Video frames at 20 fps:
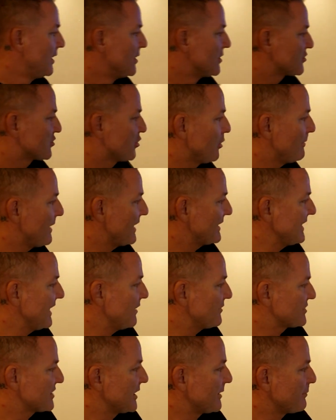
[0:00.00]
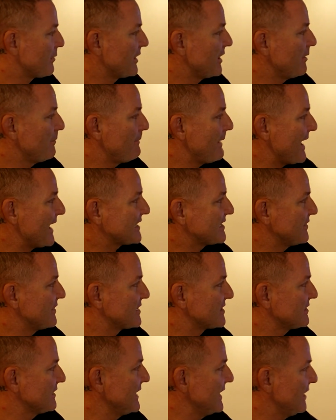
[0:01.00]
scroll back down, it's going to bring you back to
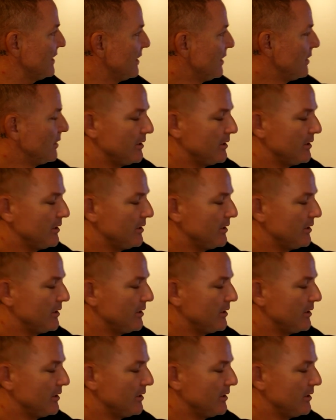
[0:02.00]
this link.